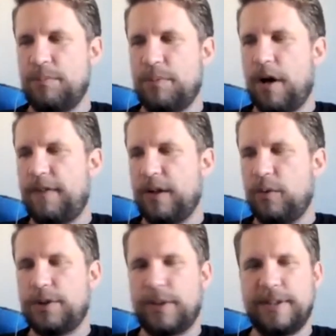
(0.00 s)
But I think
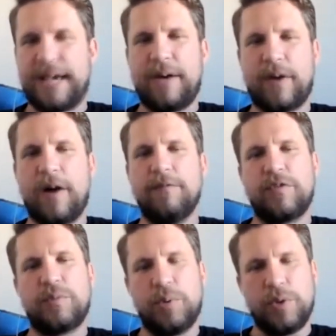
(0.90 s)
also it's how
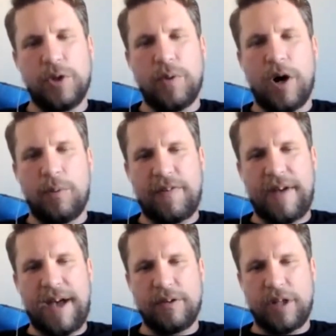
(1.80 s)
comfortable you are with
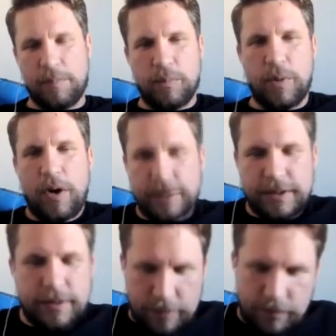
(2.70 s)
how you know.
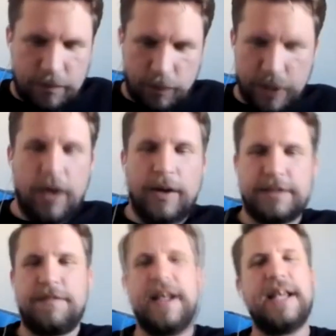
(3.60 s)
we like
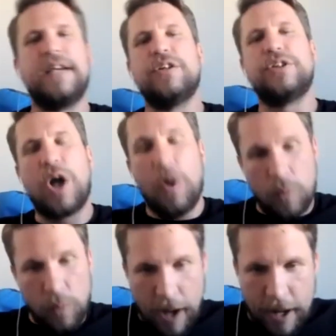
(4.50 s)
to feel in
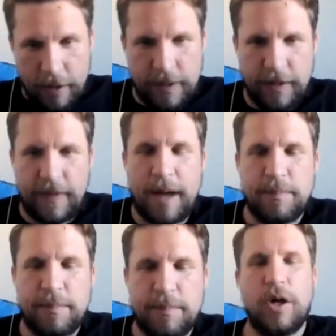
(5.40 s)
control, and I think that
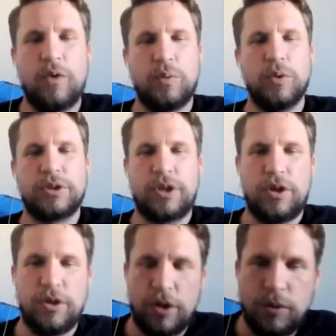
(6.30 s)
being told what
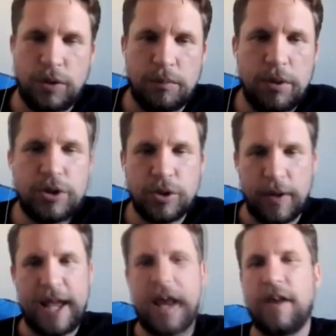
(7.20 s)
can do can push
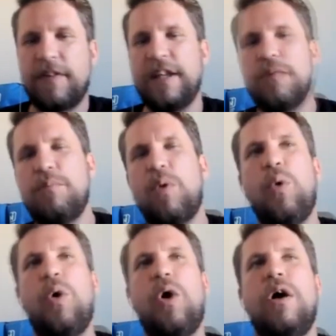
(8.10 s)
on it. And I think the
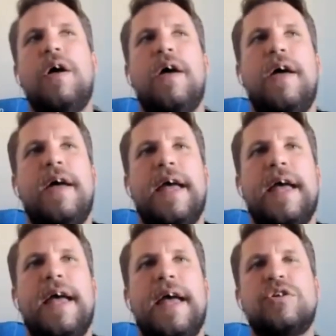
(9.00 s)
more
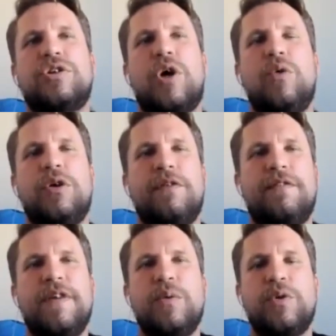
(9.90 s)
in control you
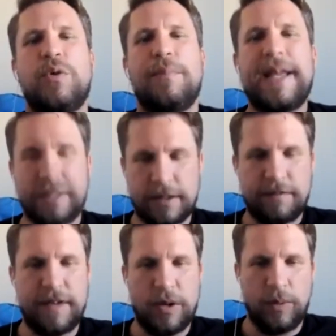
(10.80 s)
feel you're made to
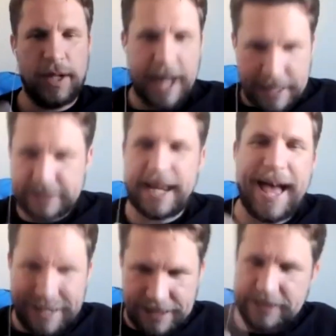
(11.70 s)
feel, the less
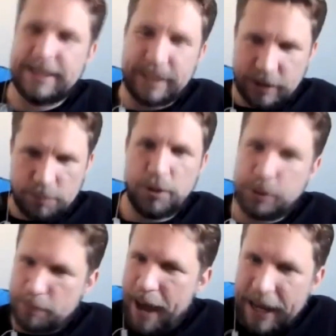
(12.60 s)
that instinct to
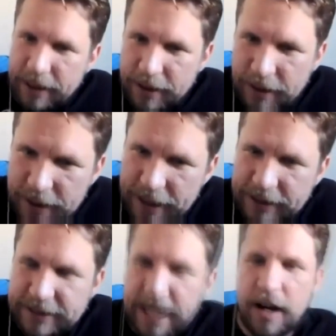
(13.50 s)
push back
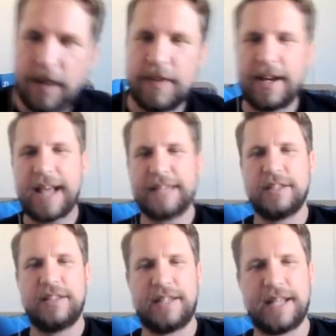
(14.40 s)
kicks in, and I think that's
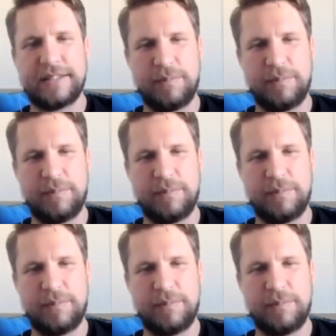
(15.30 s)
a that's